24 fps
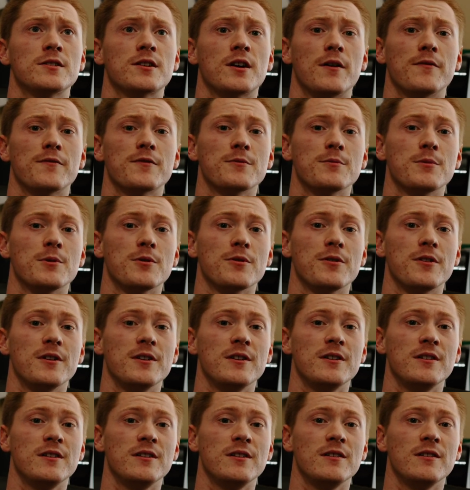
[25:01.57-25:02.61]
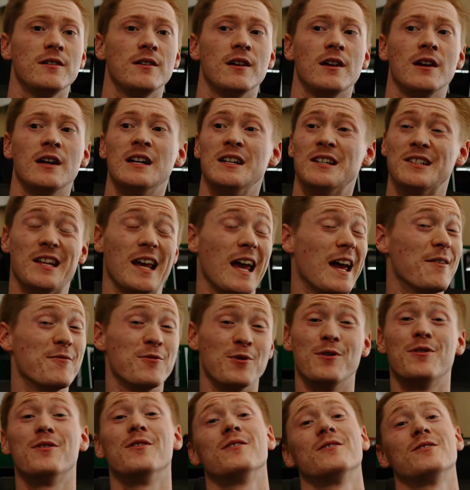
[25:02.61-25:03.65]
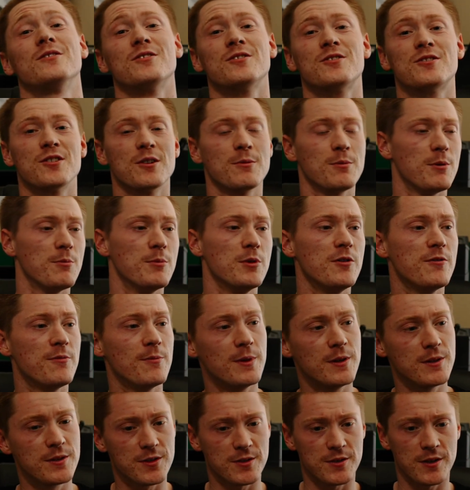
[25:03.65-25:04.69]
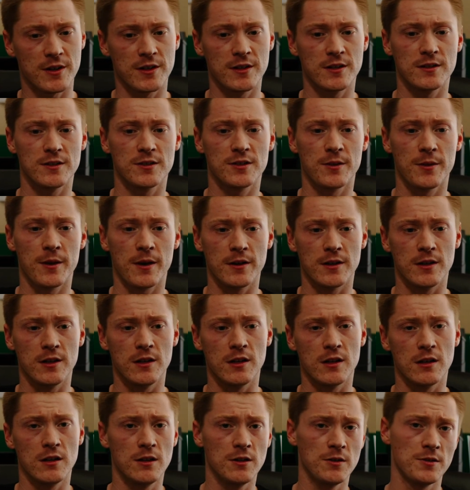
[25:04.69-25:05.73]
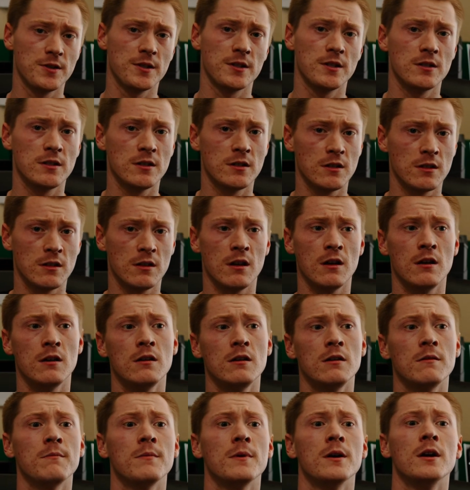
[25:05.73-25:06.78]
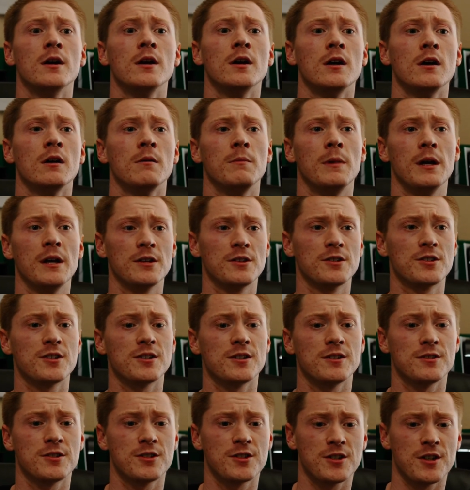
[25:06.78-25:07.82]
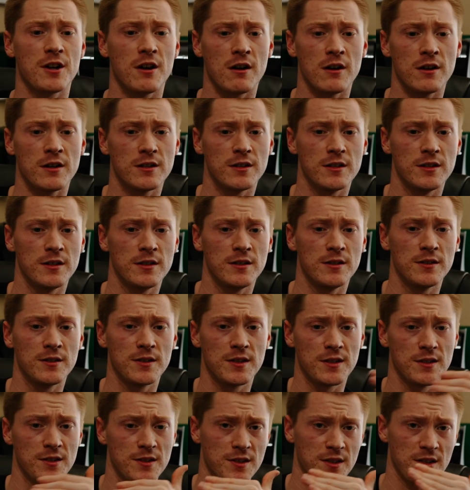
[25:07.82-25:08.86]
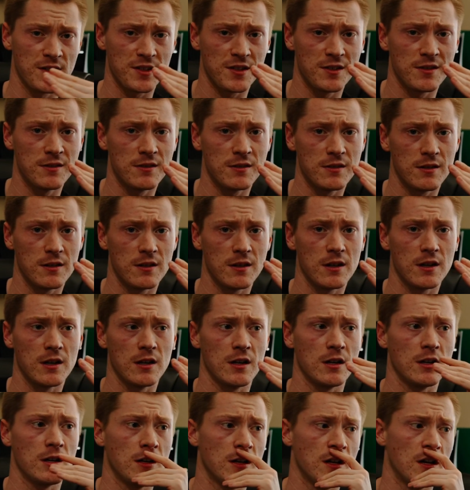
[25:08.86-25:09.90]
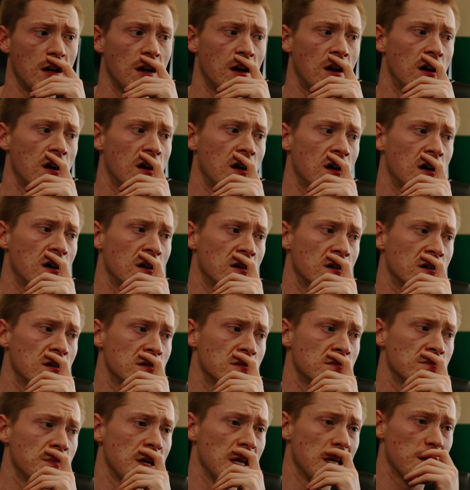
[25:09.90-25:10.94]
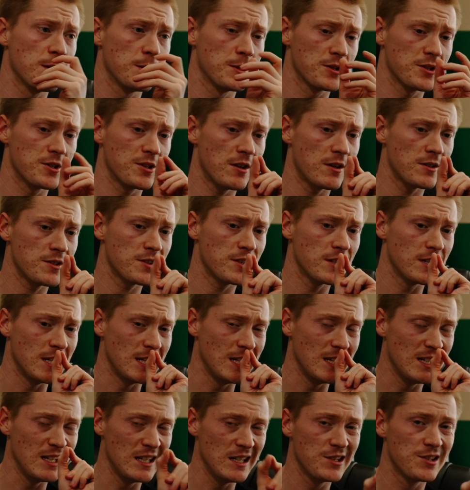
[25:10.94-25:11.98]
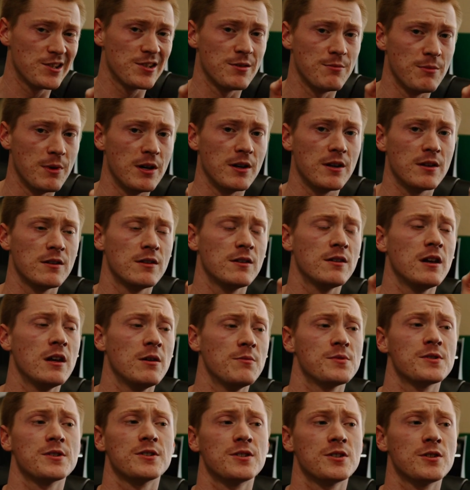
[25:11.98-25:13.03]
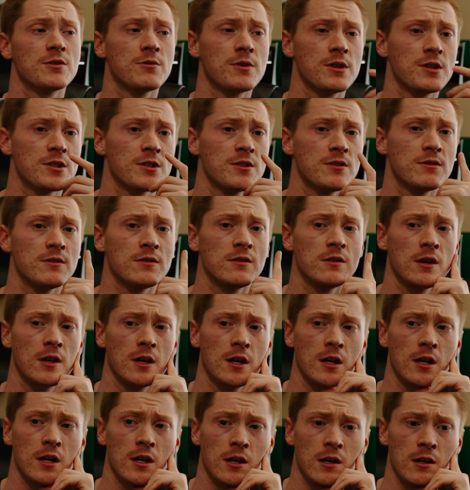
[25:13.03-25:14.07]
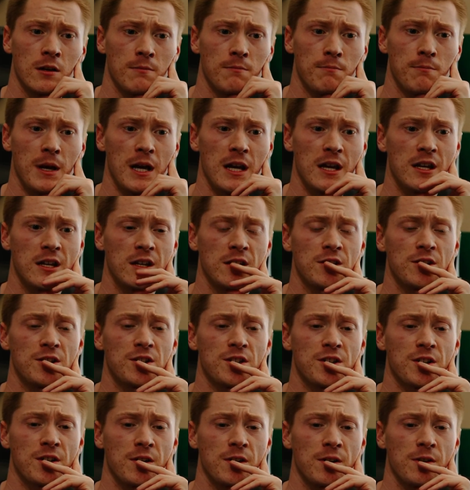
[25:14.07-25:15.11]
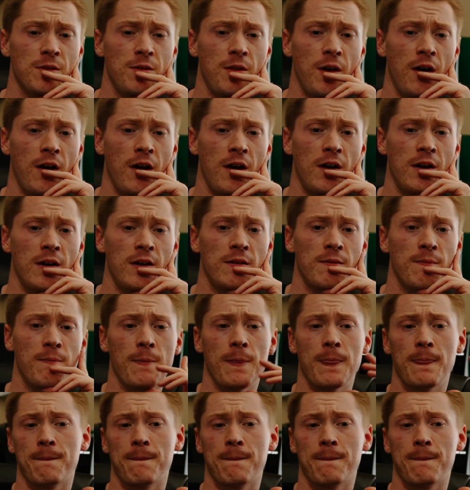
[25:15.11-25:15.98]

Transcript: comfortable with any, just everything, just dribble movements, right? So that he can use it in a game, making sure his shot is consistent. Uh, making the shots that he needs to make in a game situation, making sure that